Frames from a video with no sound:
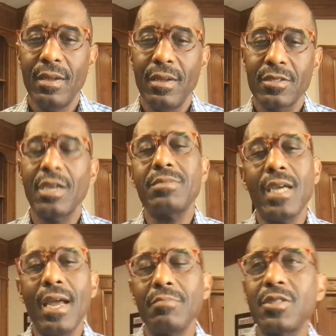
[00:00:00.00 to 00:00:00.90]

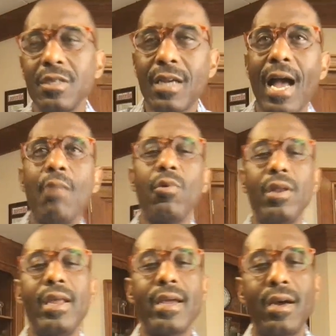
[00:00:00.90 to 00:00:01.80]
Sometimes God will
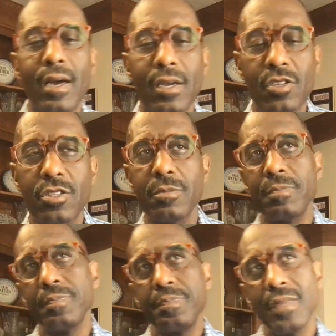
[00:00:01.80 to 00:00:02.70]
let us
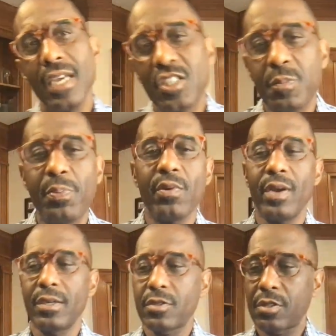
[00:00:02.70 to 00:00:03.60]

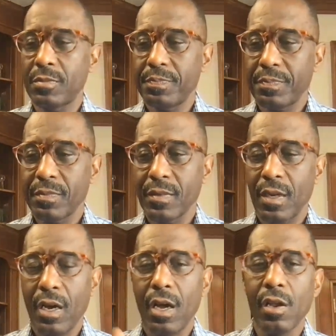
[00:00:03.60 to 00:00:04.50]
experience
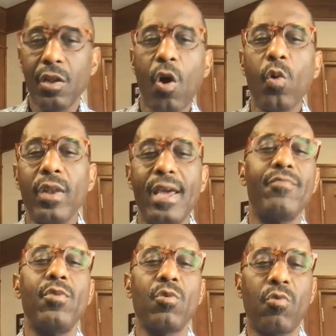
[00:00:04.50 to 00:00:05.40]
a low
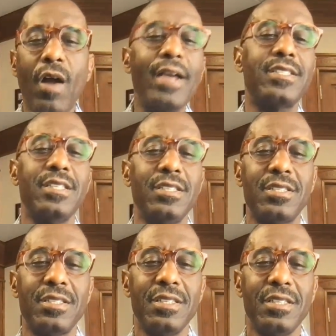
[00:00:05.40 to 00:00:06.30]
level crisis
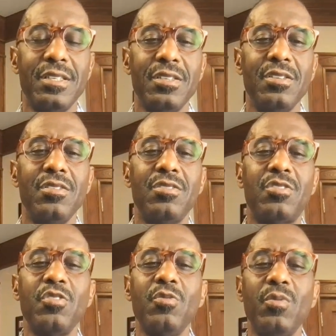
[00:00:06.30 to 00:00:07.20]

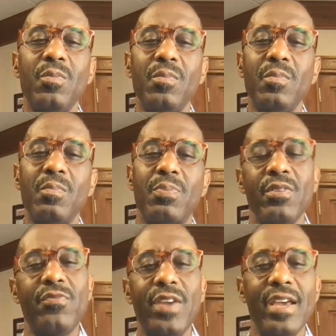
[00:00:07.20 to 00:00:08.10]
to
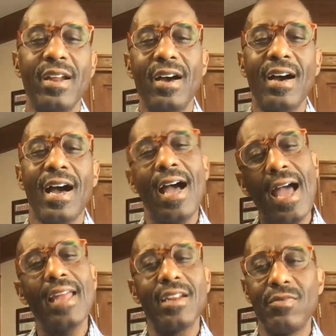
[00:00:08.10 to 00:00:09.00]
prevent a high
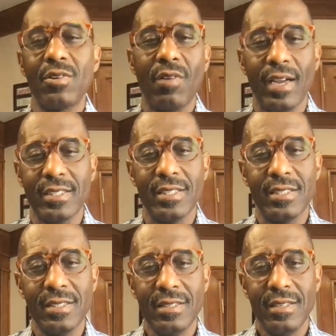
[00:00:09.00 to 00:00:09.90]
level crisis.
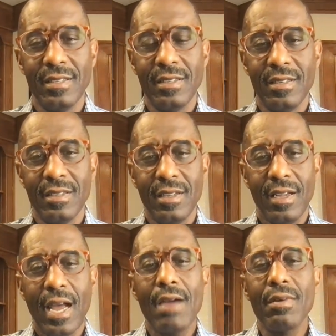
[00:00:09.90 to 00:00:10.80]

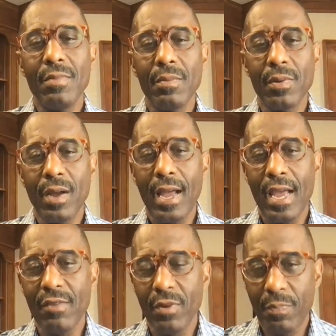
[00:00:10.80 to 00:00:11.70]
I remember I
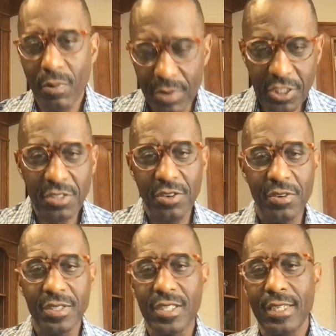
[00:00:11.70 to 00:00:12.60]
have a parishioner here
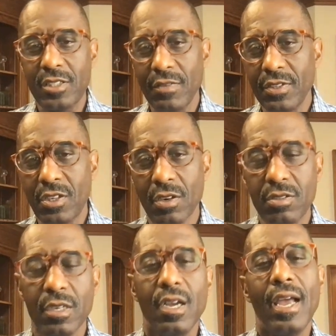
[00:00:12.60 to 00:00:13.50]
at St. Stephen Church.
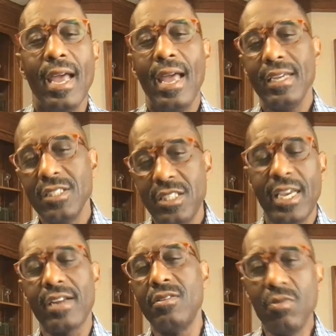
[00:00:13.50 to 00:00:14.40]
She
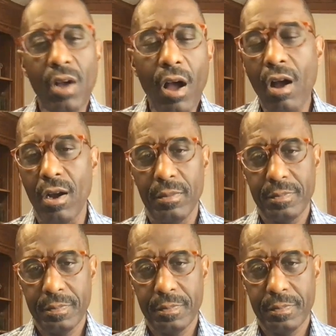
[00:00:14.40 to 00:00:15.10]
had a new car.